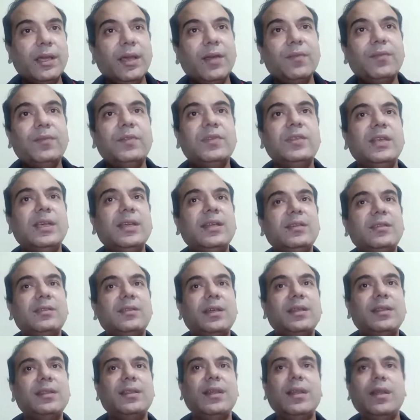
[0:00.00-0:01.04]
they have
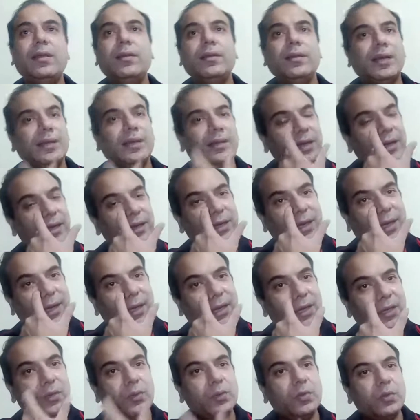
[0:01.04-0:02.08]
changed that entire
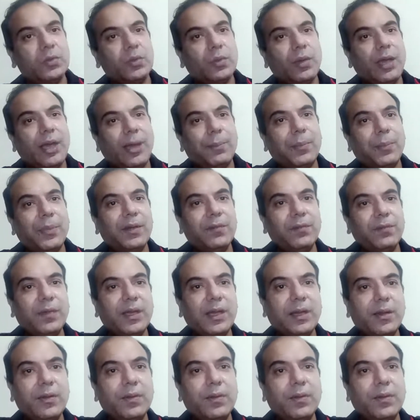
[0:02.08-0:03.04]
used to happen where